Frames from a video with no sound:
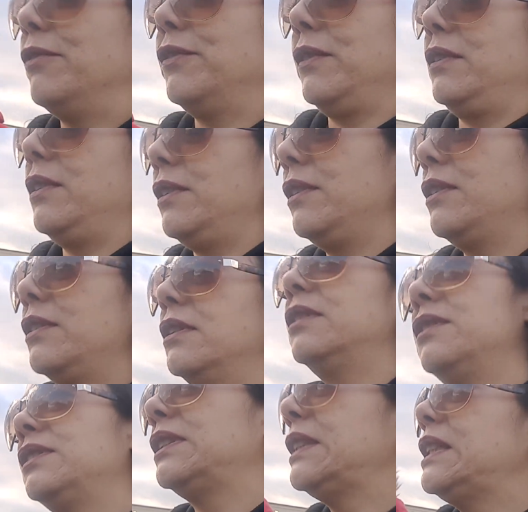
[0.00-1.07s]
for,
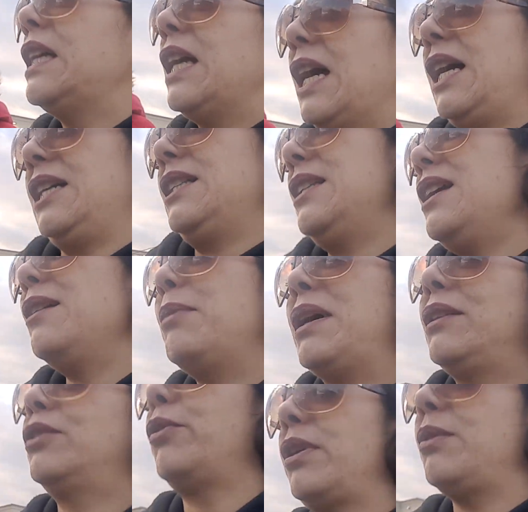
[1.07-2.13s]
I'll say
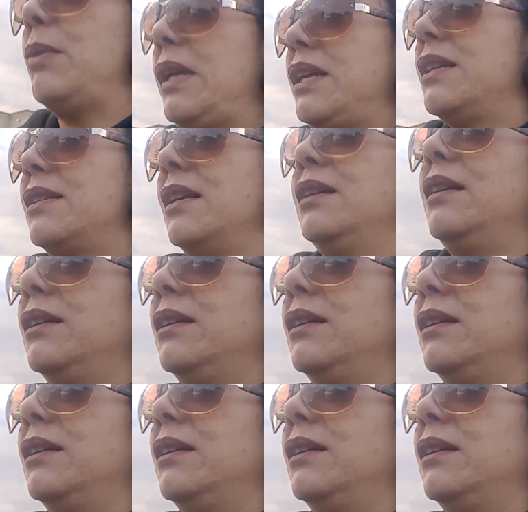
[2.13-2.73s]
about three weeks